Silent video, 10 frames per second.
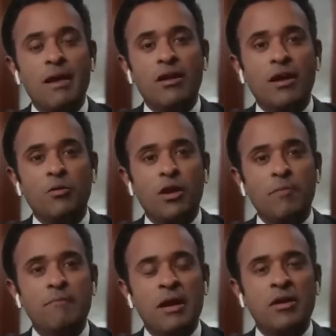I don't
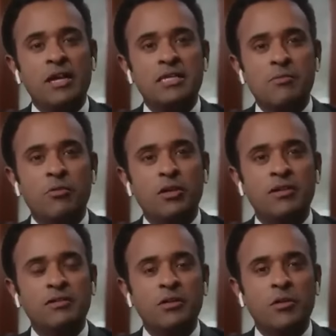want her marrying
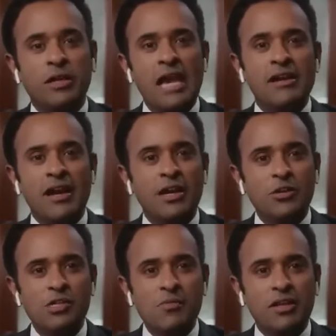someone, a
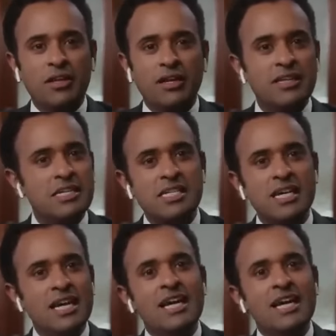Canaanite or something like this.